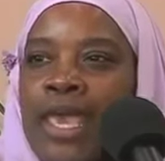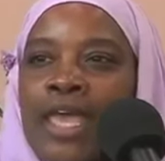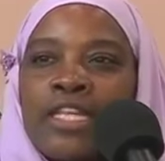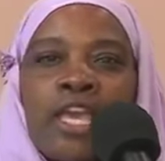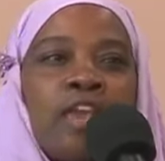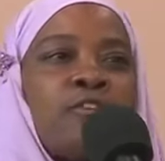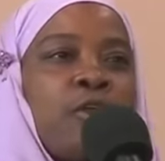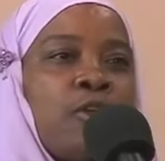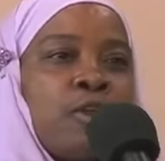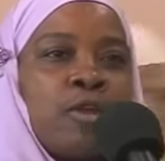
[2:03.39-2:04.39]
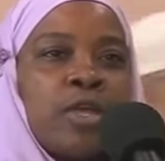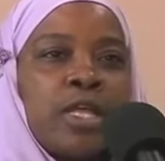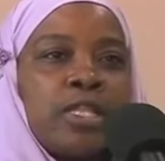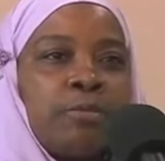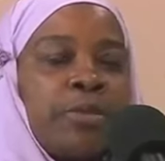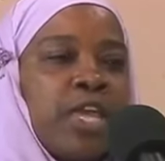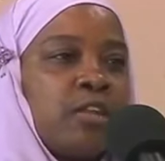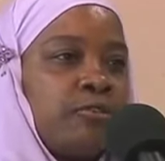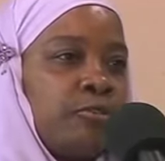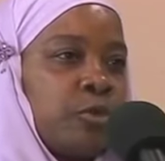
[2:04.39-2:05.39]
and gave her the plate
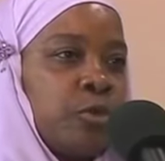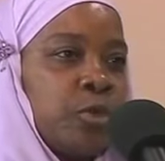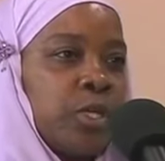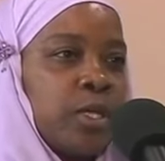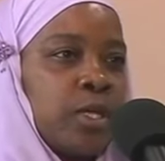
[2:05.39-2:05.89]
of food.